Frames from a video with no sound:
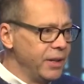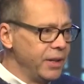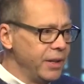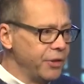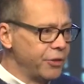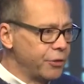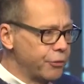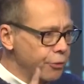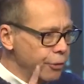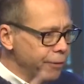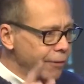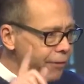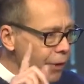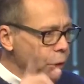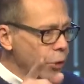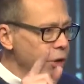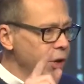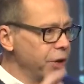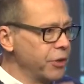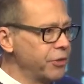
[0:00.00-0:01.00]
is through
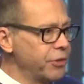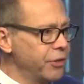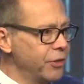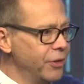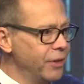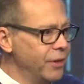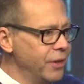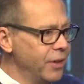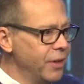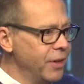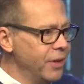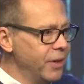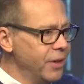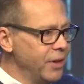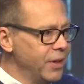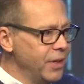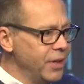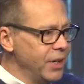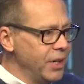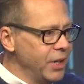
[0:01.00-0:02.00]
focus.
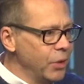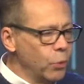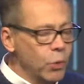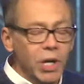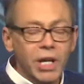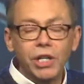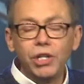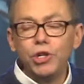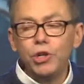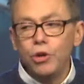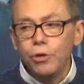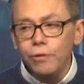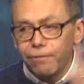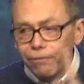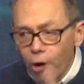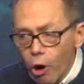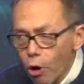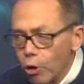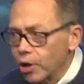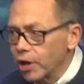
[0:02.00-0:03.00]
When you
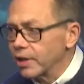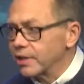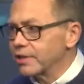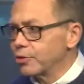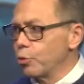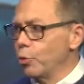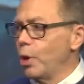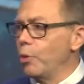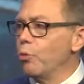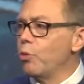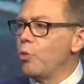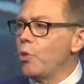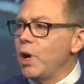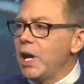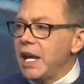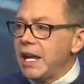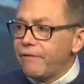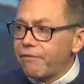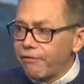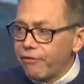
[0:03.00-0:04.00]
focus, when
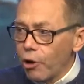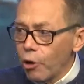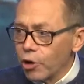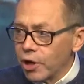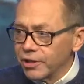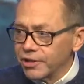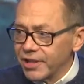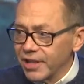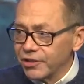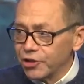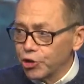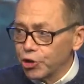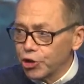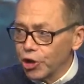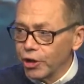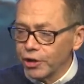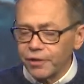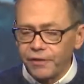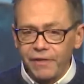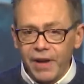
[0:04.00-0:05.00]
we focus as a
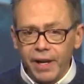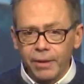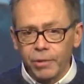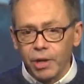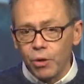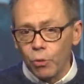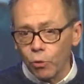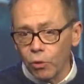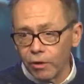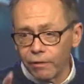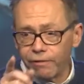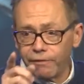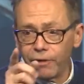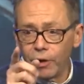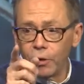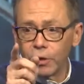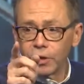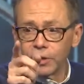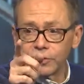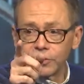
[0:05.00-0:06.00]
church family, we're
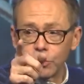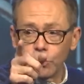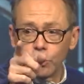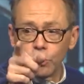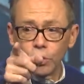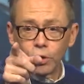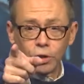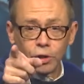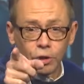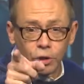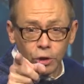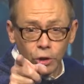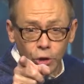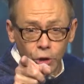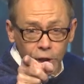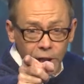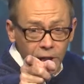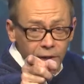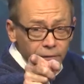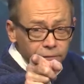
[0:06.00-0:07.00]
focused and we're
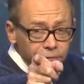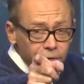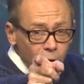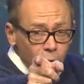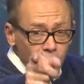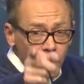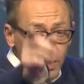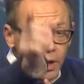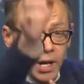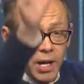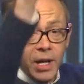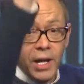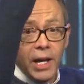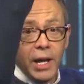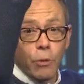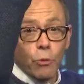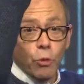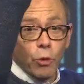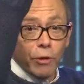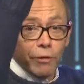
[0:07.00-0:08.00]
looking forward
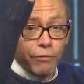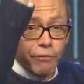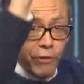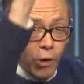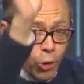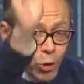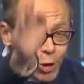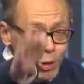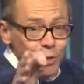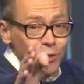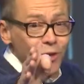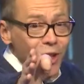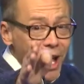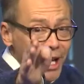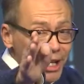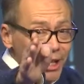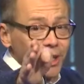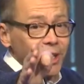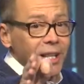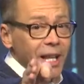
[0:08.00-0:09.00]
and we're focused
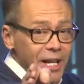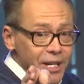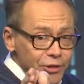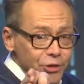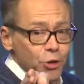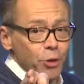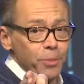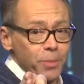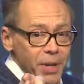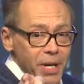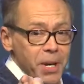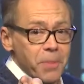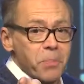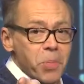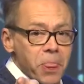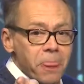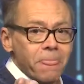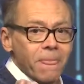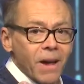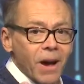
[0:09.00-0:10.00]
like a laser beam
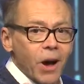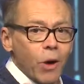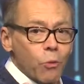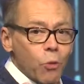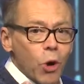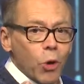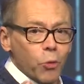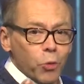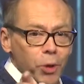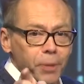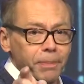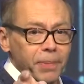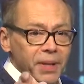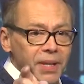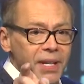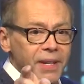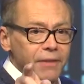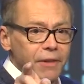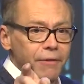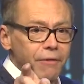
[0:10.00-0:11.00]
on what we're
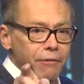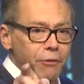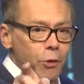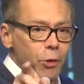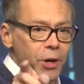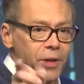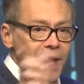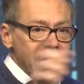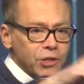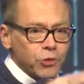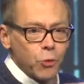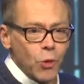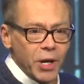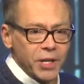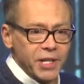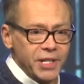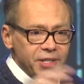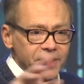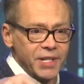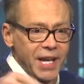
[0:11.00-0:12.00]
believing for. And that's why
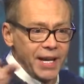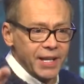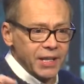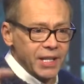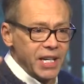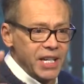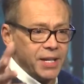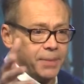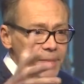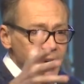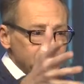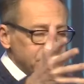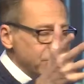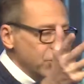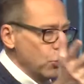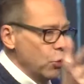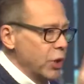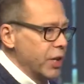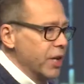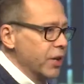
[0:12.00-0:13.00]
these daily emails
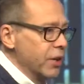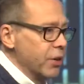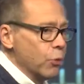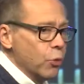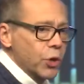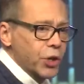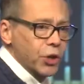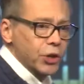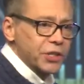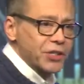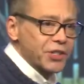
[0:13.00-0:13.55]
that we're gonna, we're gonna